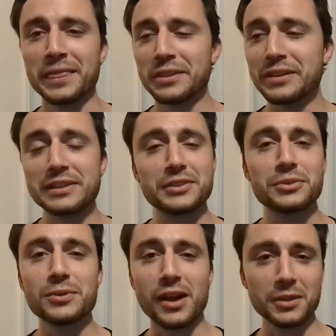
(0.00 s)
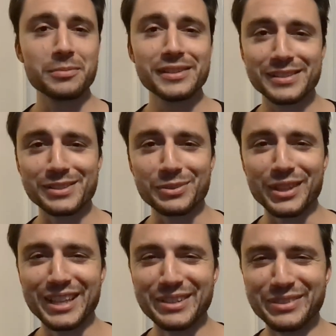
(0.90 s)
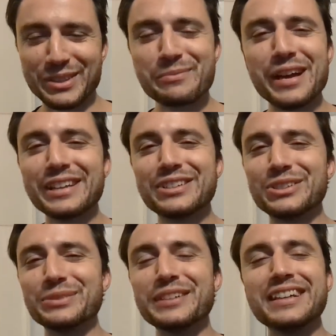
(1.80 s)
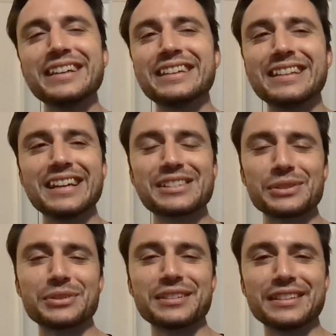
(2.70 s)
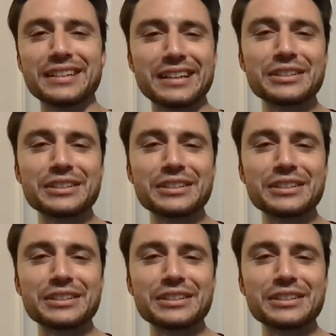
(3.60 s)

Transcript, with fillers: you get to do naughty business with them in the bedroom and that sort of thing.